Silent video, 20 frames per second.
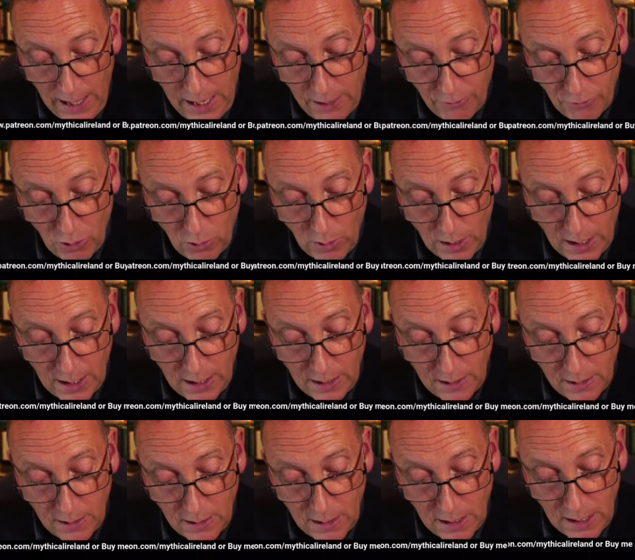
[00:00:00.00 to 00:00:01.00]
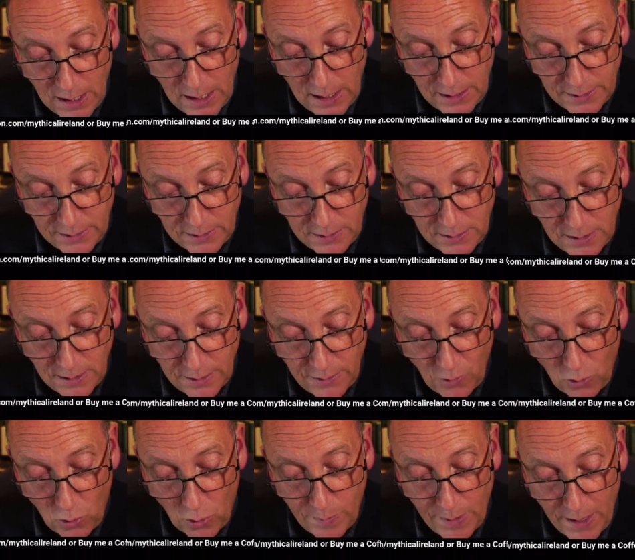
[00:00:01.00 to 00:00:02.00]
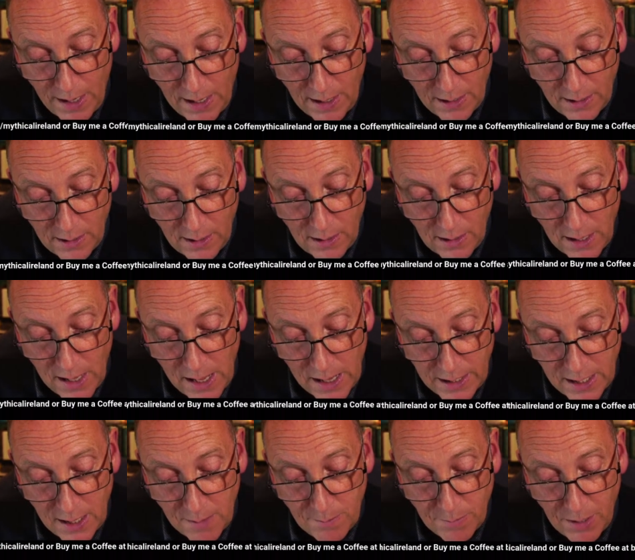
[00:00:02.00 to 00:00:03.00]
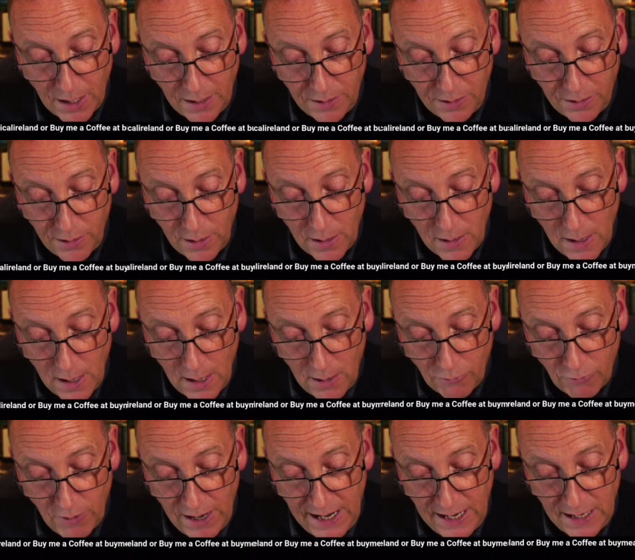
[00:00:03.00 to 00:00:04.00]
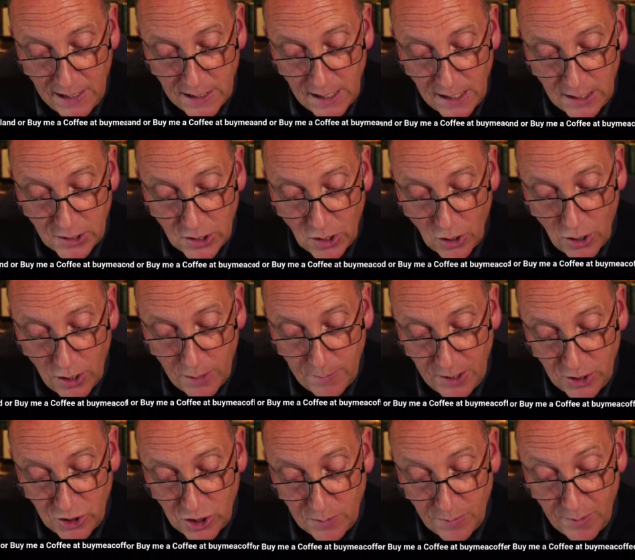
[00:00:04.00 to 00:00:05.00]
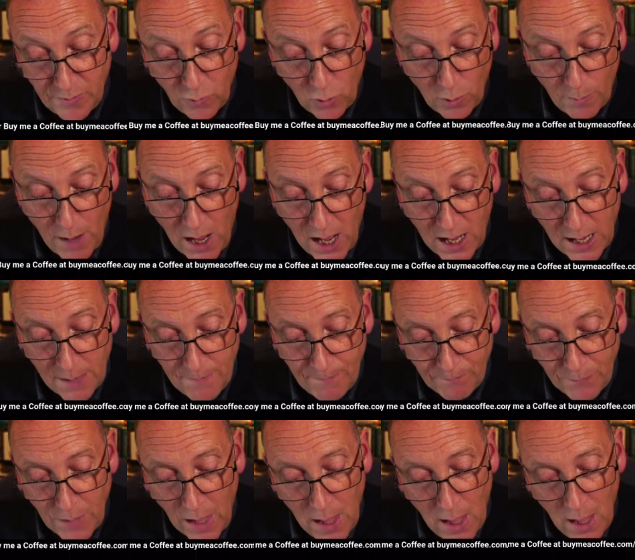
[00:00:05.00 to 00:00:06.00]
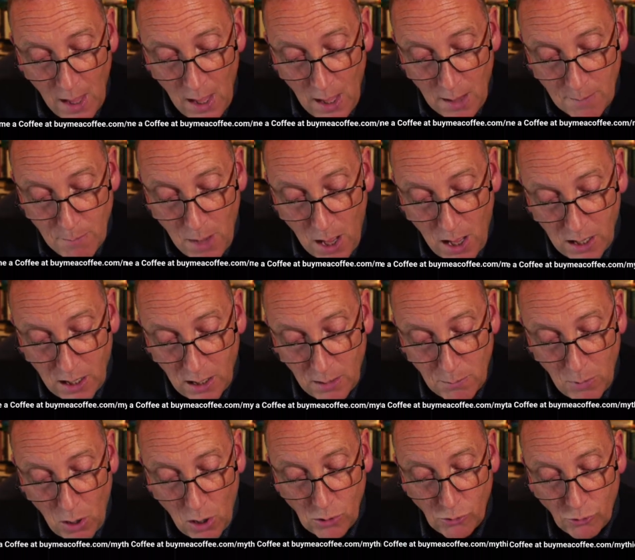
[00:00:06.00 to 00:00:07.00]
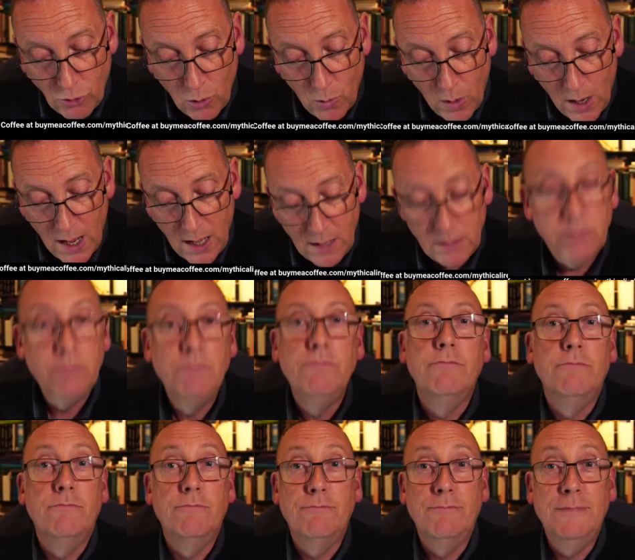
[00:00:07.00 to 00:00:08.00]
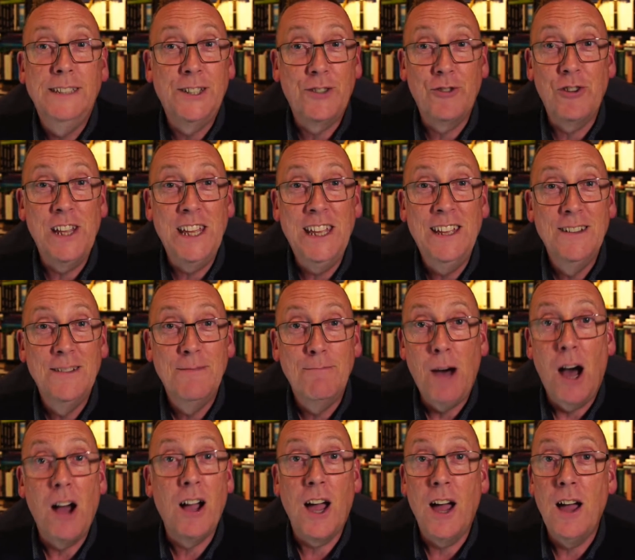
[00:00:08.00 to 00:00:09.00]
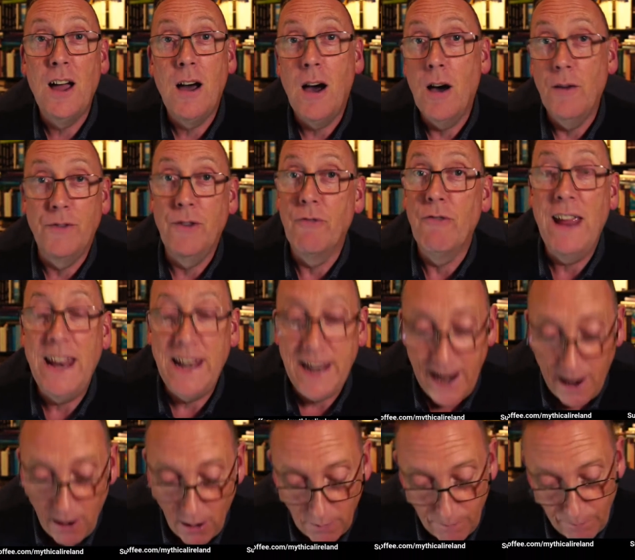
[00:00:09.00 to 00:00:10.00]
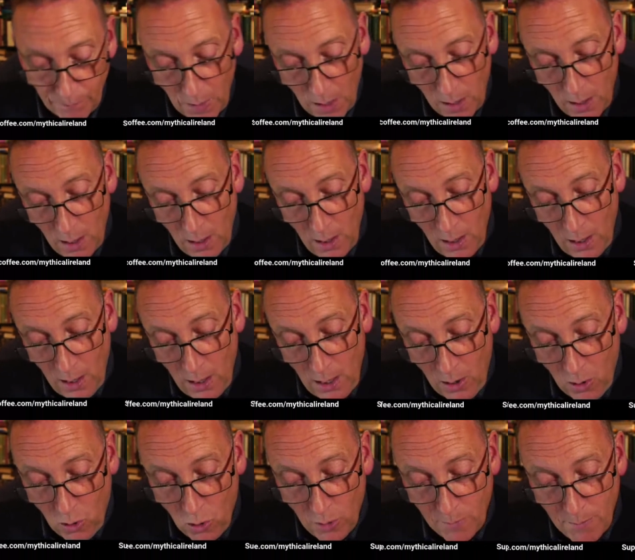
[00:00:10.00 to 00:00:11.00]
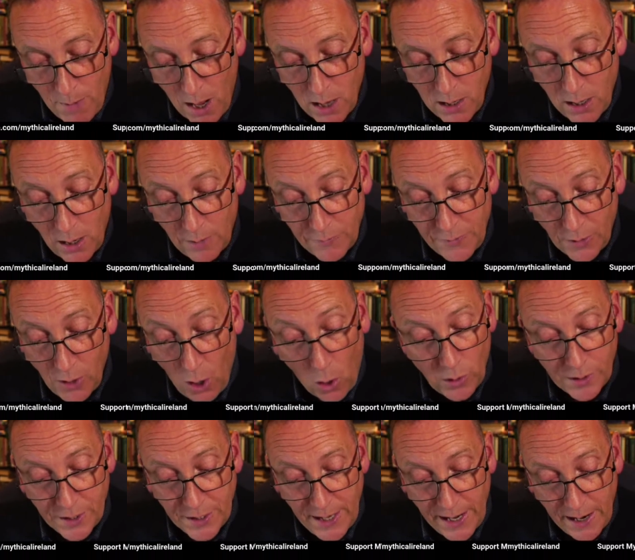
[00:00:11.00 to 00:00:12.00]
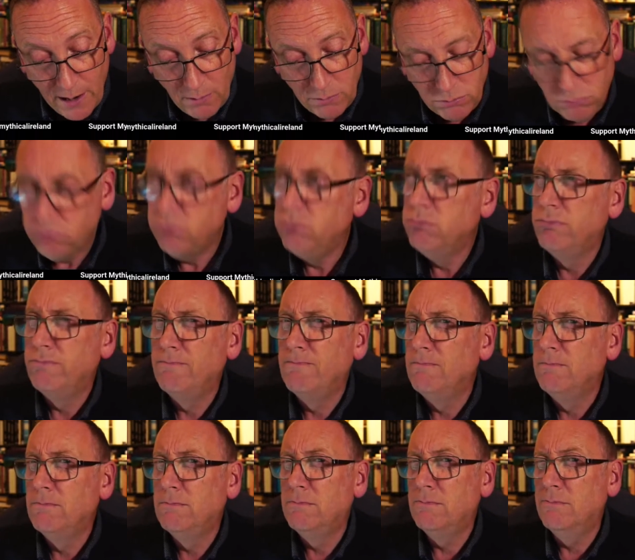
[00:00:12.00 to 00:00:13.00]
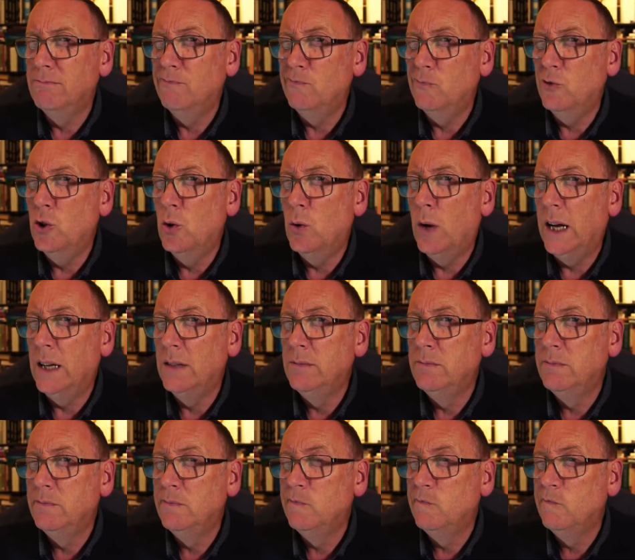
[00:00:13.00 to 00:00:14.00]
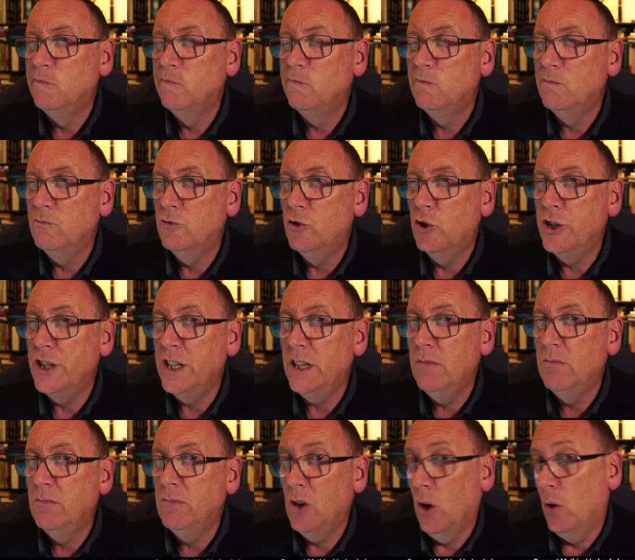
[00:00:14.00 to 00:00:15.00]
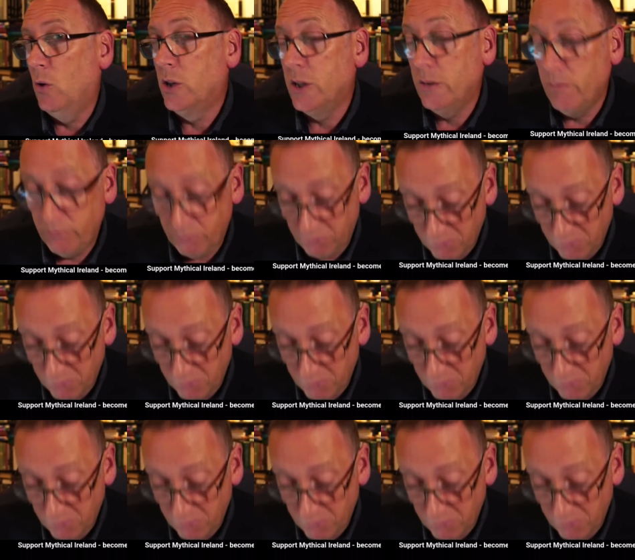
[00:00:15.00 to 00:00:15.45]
Eirua uh, Dithorba uh, Kimbaith reigned in turn immediately before Macha. Macha Mongrua, literally Macha of the red hair, or Macha of the golden hair, Rua, ruddy, golden.